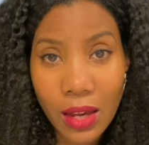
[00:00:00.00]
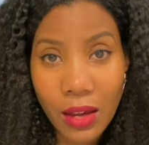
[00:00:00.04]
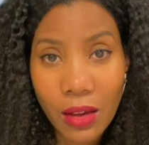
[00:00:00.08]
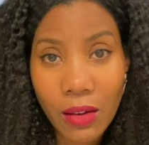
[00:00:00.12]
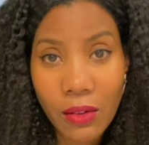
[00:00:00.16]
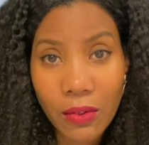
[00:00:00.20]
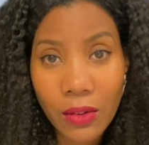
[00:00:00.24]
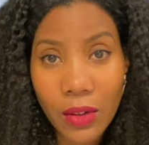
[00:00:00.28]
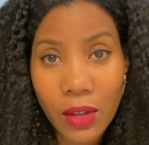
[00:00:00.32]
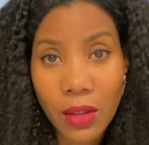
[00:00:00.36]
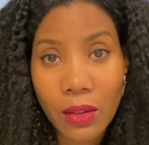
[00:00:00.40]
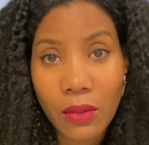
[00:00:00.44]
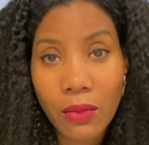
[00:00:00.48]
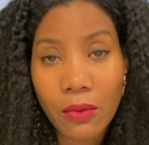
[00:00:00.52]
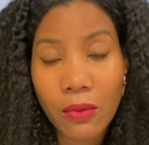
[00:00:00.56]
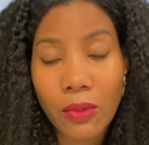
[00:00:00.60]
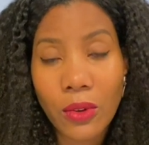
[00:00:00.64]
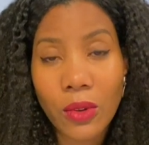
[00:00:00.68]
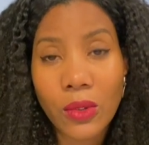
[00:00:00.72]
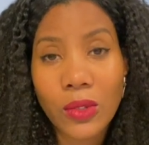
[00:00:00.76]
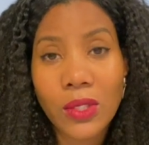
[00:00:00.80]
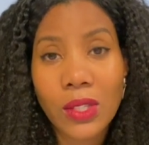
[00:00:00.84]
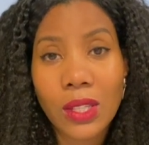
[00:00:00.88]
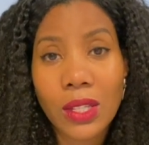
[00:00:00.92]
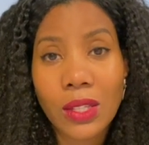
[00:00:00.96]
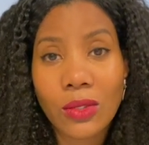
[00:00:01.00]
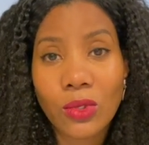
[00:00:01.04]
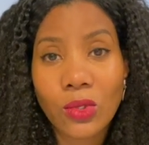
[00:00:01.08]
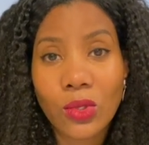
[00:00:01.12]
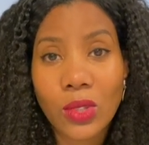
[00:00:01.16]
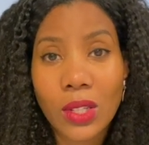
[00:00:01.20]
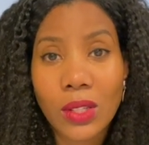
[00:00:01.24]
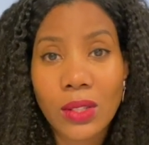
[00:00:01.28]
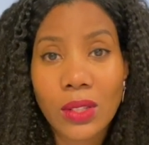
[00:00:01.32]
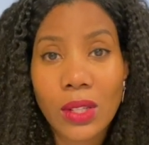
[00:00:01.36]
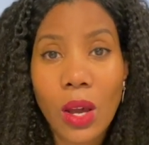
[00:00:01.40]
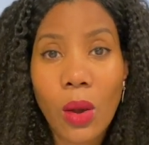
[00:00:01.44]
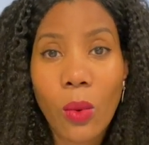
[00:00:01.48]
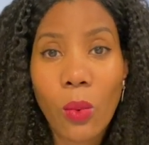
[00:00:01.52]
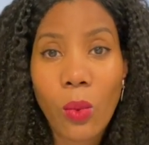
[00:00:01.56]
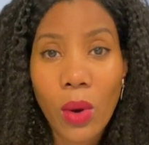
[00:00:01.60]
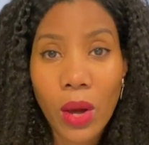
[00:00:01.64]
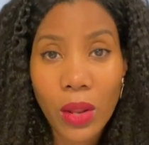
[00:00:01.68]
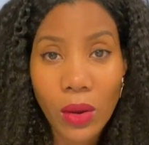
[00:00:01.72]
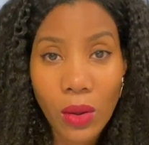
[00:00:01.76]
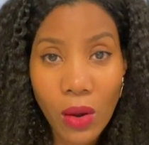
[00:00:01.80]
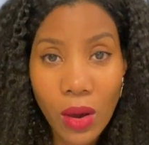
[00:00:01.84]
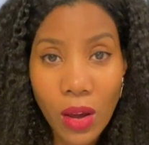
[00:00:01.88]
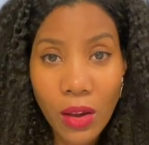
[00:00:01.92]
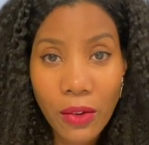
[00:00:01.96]
of it versus just a
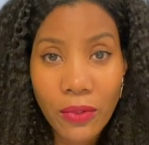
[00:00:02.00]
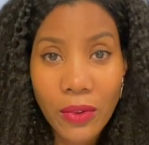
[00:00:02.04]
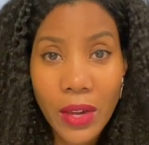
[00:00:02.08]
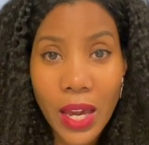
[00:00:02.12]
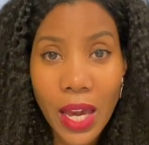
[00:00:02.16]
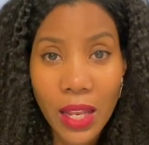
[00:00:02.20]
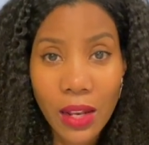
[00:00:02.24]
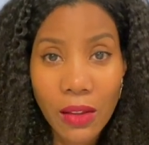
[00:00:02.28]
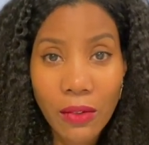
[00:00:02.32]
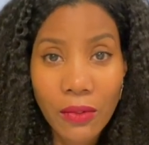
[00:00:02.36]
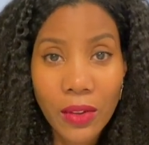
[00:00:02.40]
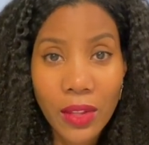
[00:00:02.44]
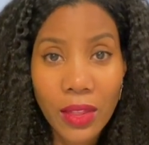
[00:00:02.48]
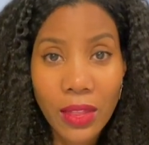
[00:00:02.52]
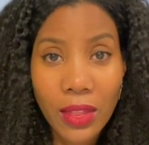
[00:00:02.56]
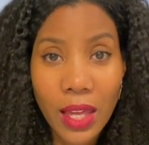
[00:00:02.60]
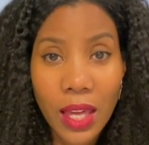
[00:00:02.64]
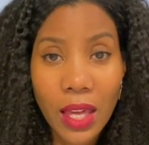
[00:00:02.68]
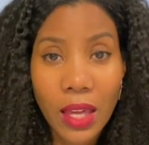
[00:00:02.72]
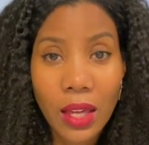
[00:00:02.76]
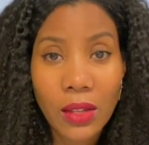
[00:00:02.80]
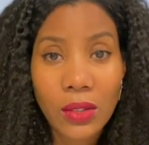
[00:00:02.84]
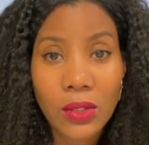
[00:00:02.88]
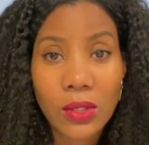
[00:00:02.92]
one-off kind of a thing.